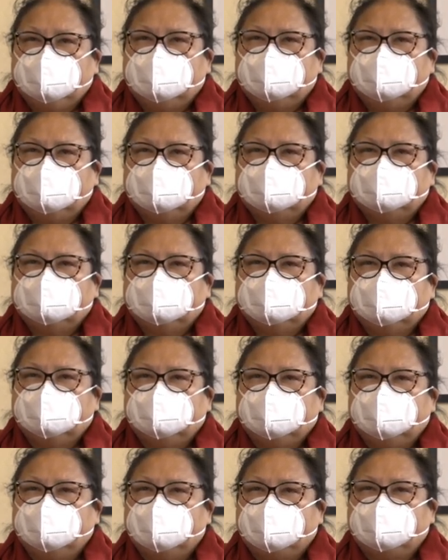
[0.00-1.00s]
the things that
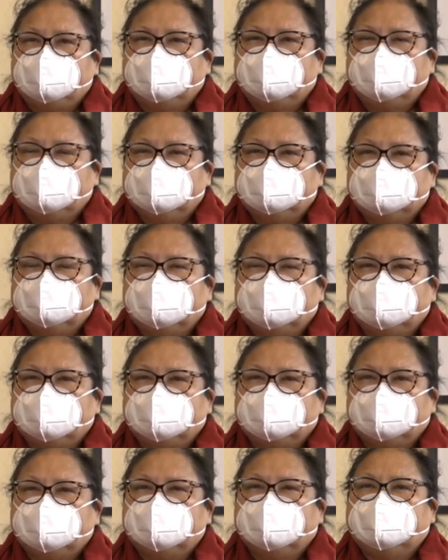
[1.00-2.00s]
we normally
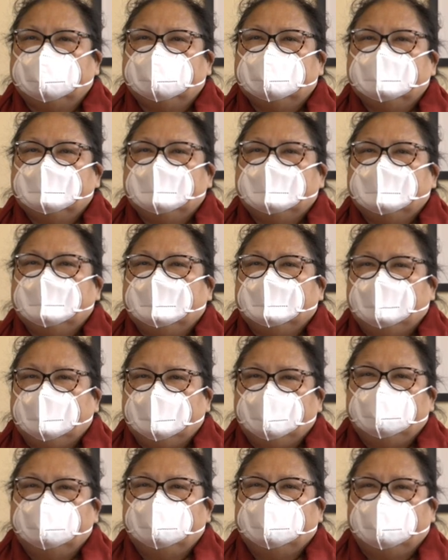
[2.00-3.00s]
consider doing,
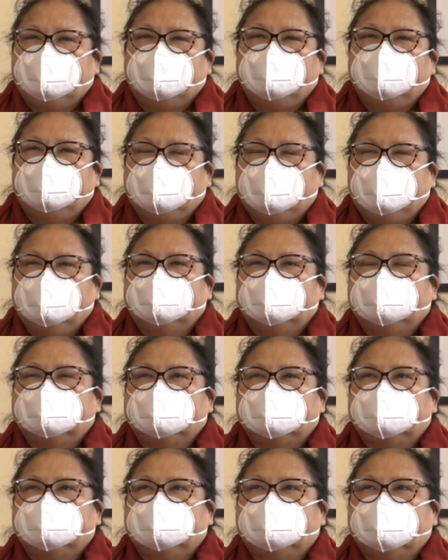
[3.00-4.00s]
even in our own
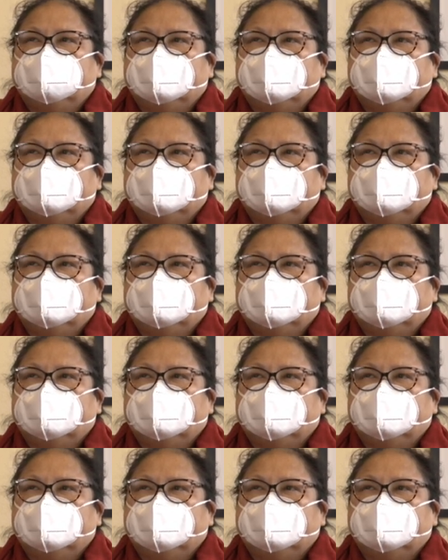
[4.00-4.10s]
house.